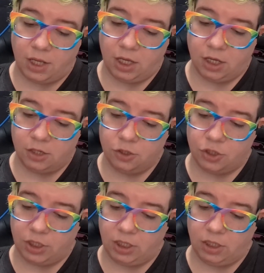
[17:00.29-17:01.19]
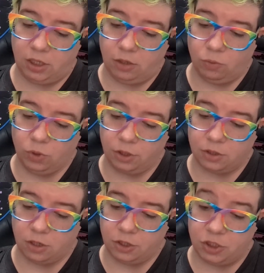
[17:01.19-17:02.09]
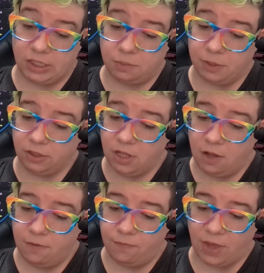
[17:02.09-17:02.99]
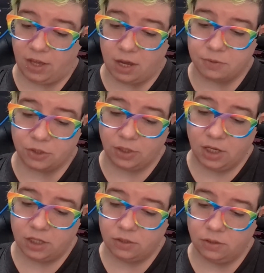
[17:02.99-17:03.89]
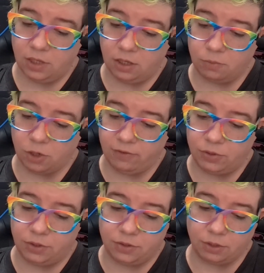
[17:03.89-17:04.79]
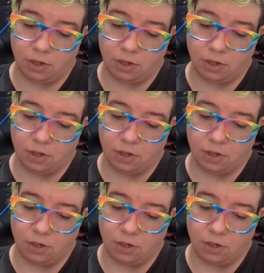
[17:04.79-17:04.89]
And she worked on Shakespeare in Love, I Capture the Castle, and Bravo 20,